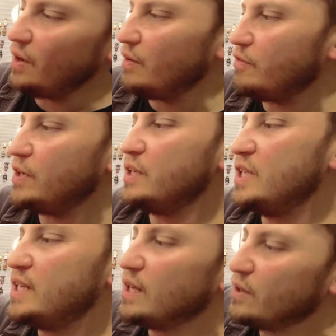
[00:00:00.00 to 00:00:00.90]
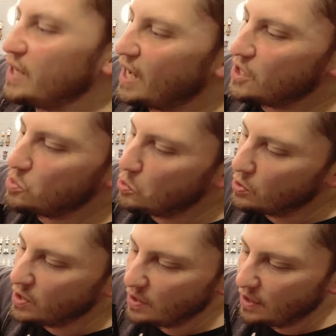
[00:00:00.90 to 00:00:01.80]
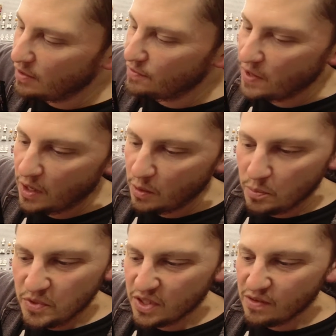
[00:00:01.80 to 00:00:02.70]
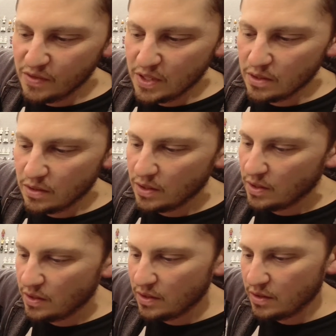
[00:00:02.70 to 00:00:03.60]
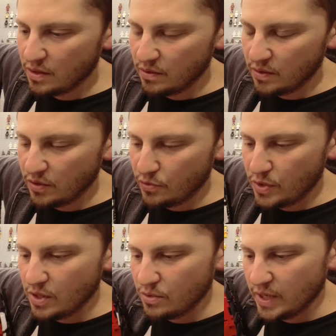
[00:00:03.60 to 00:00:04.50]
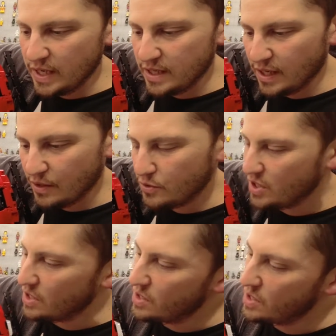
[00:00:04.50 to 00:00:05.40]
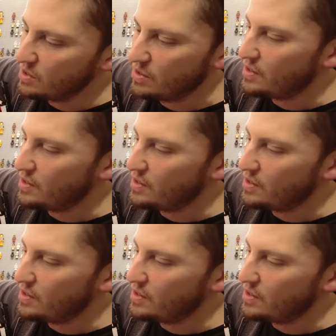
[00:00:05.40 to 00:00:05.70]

A very detailed dashboard. I love the humps. Even the $380 sets,